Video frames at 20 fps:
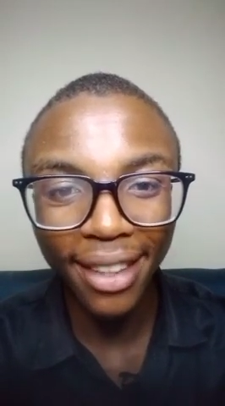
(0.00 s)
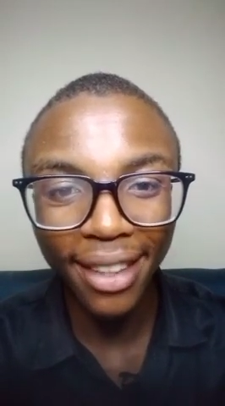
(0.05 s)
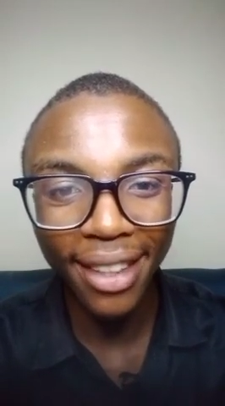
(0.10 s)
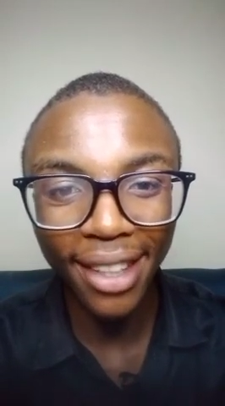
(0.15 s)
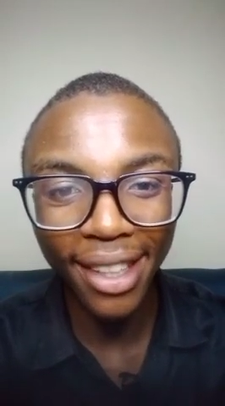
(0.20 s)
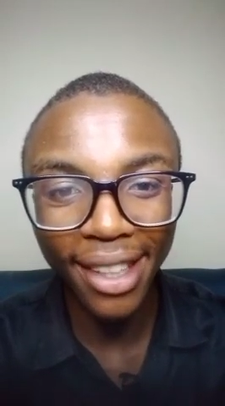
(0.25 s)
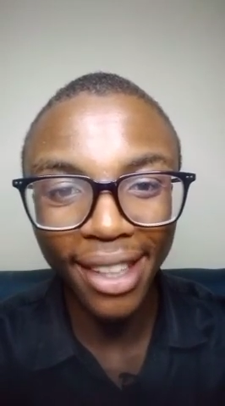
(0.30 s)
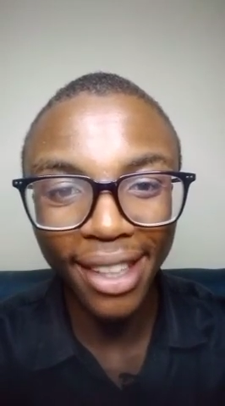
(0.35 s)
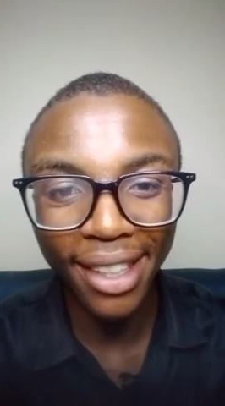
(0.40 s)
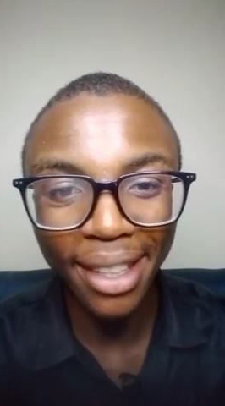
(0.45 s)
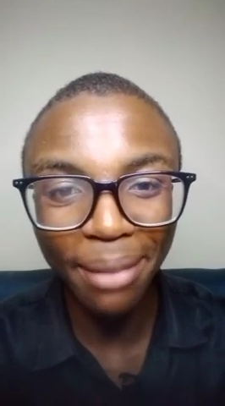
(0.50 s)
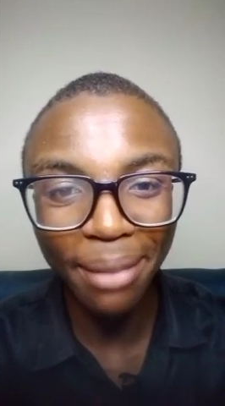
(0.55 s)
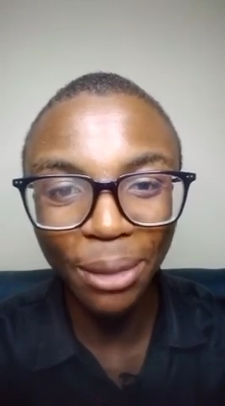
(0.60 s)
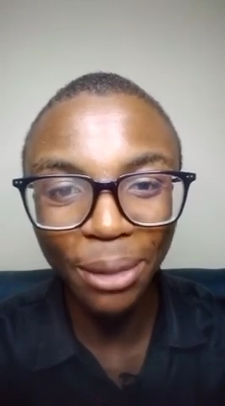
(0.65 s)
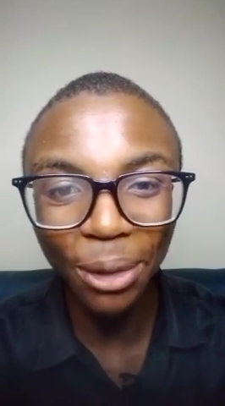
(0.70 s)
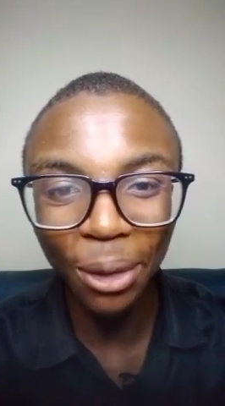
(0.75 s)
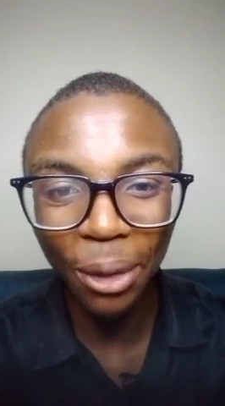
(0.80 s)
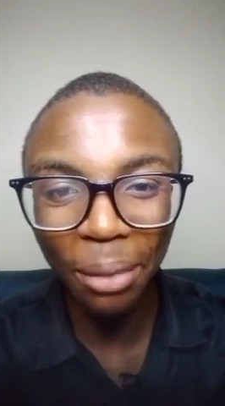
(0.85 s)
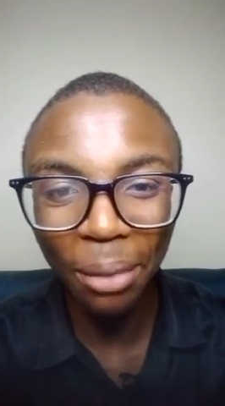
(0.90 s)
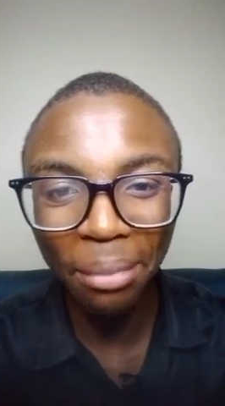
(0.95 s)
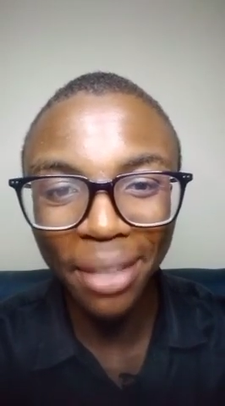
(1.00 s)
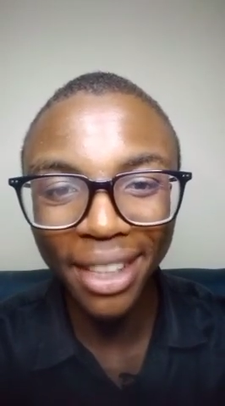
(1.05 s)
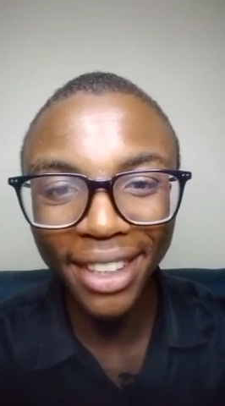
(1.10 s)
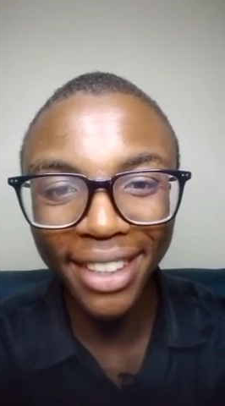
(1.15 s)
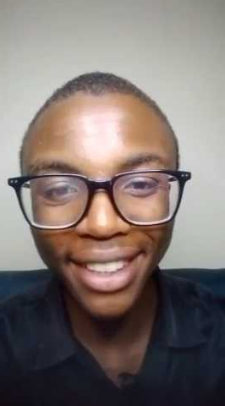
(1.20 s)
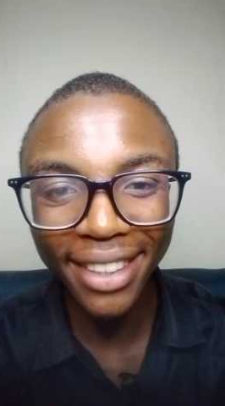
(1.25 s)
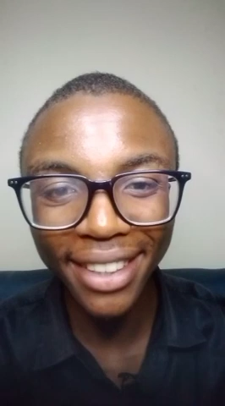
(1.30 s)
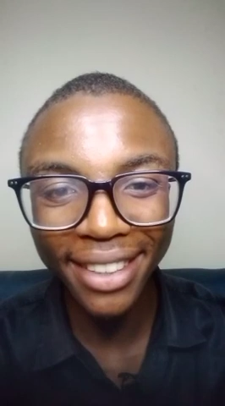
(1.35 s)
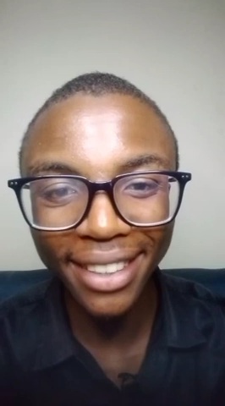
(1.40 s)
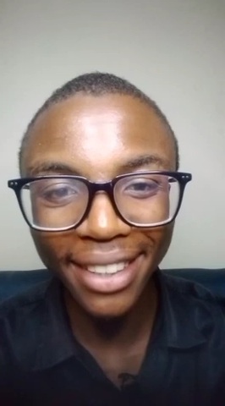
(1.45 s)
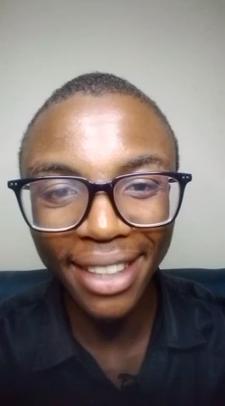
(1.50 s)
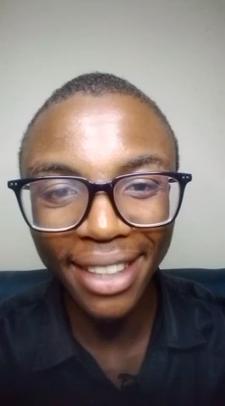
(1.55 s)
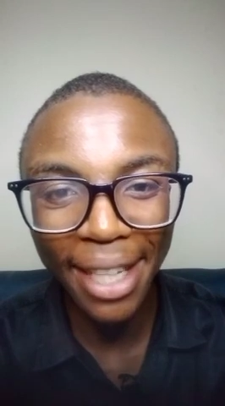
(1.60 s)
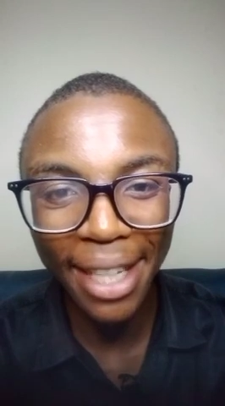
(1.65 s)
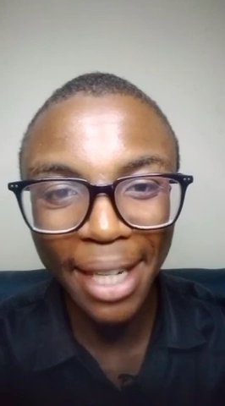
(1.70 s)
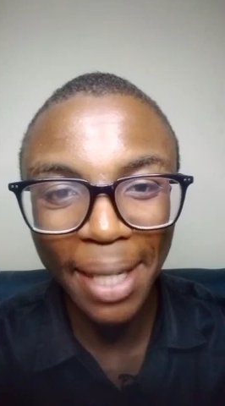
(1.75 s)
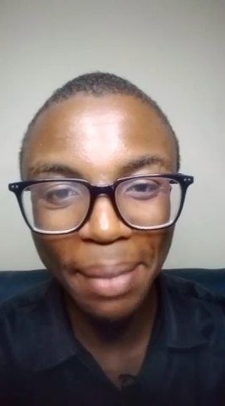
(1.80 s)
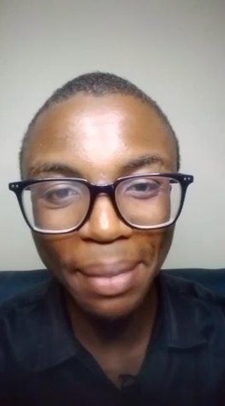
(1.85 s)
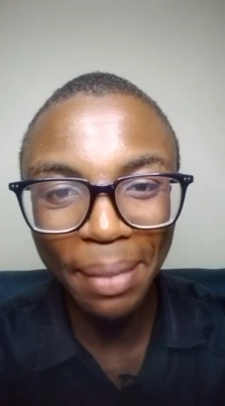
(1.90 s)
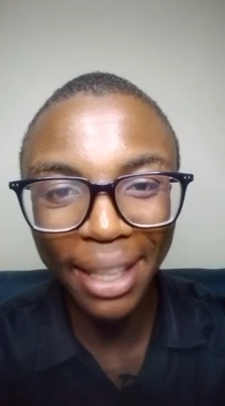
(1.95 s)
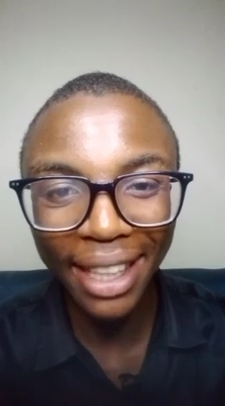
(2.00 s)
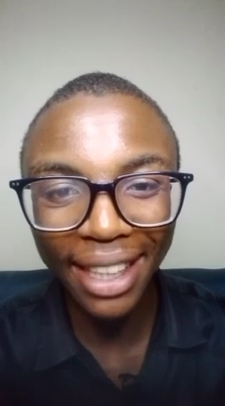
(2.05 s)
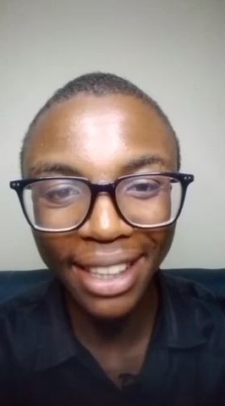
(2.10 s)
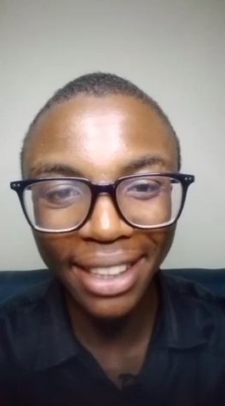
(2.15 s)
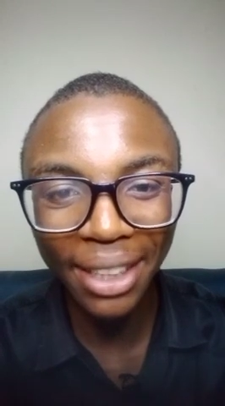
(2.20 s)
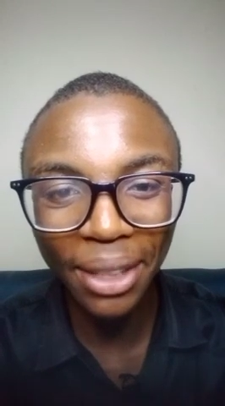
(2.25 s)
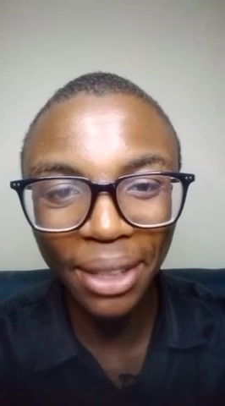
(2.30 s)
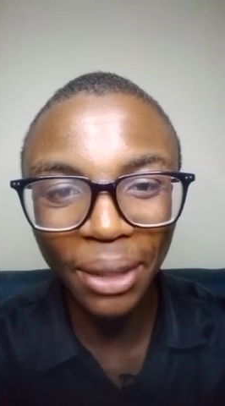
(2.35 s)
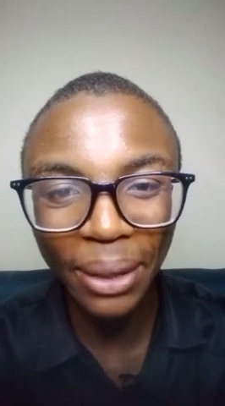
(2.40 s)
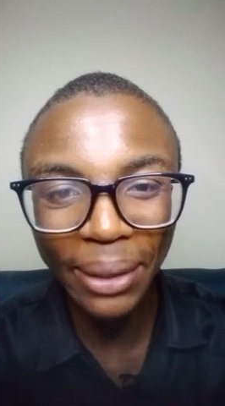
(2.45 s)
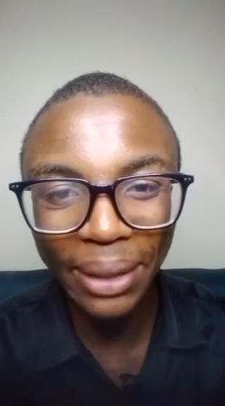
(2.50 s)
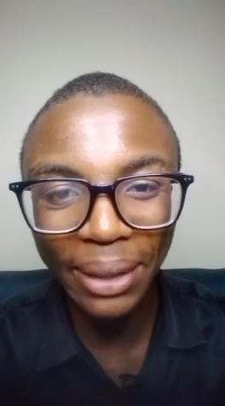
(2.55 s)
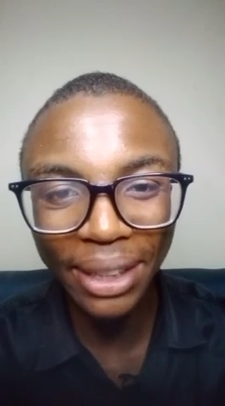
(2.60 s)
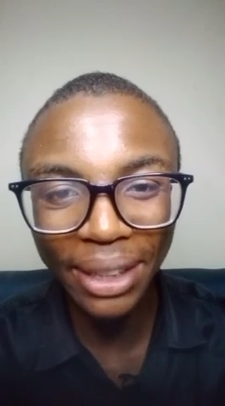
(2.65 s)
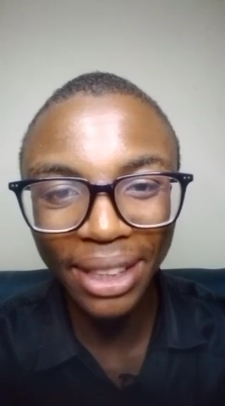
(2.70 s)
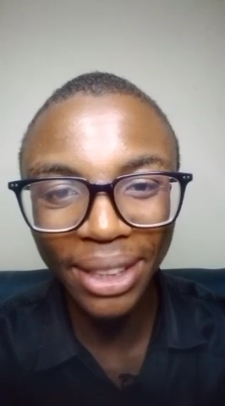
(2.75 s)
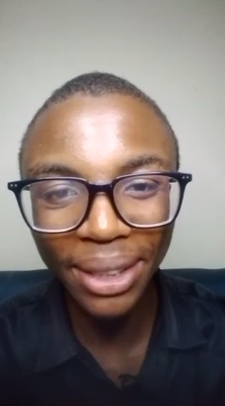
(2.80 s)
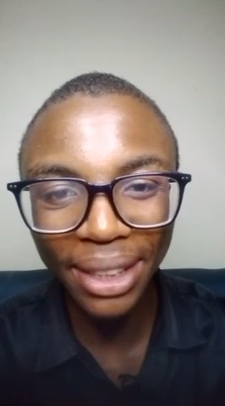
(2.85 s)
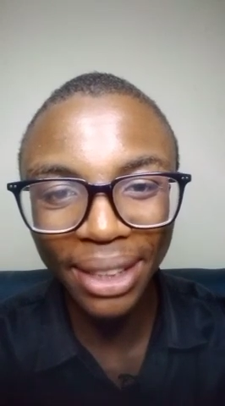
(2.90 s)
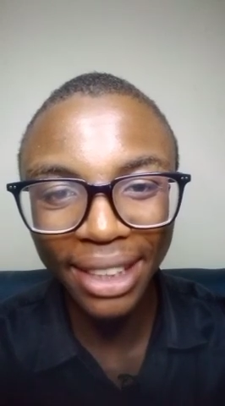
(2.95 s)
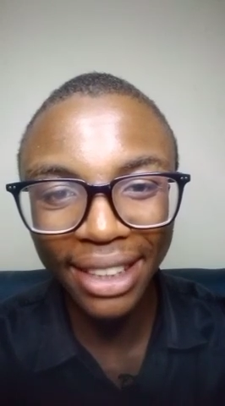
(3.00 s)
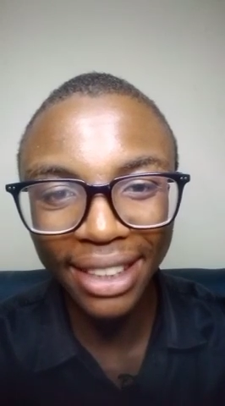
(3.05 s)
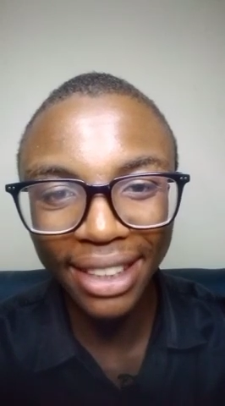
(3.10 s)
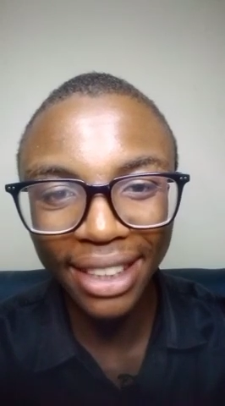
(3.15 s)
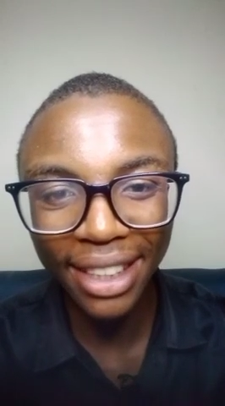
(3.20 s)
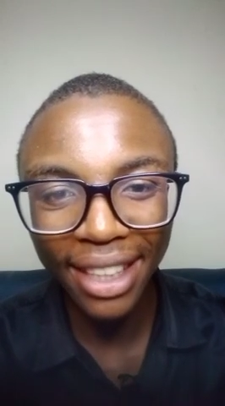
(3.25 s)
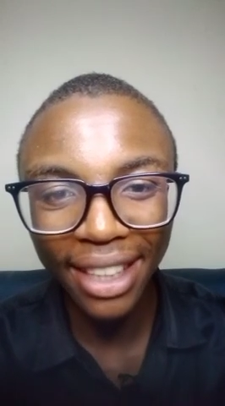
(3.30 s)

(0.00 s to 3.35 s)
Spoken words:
John Obadia. I'm a clinical nutritionist,